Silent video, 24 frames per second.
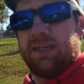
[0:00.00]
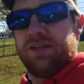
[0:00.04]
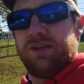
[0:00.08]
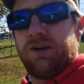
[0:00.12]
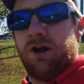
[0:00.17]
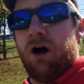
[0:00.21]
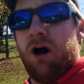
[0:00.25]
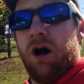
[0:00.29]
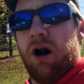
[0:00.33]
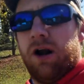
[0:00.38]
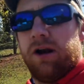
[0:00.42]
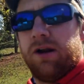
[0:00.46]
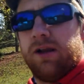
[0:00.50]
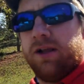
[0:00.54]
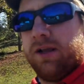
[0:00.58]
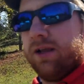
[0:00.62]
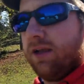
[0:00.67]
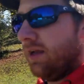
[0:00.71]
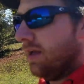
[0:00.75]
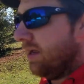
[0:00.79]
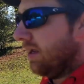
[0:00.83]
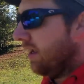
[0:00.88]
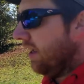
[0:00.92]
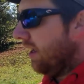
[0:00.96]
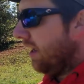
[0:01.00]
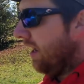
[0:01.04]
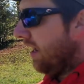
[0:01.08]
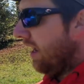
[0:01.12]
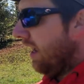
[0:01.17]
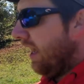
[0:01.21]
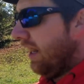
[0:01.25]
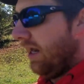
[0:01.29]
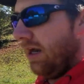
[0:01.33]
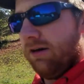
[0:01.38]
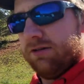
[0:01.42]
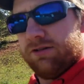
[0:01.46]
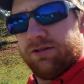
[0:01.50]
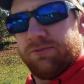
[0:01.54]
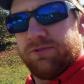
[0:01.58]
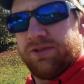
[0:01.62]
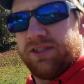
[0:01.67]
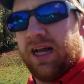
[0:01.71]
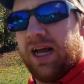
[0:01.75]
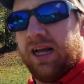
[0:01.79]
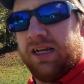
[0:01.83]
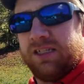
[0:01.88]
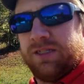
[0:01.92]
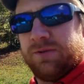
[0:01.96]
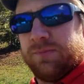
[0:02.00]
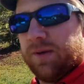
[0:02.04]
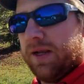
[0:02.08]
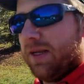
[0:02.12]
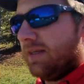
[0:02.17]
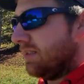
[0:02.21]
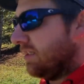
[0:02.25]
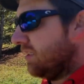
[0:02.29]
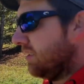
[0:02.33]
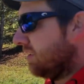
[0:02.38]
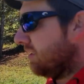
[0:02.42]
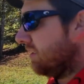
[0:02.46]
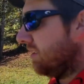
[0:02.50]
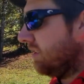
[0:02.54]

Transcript: dark and there's some tight spaces,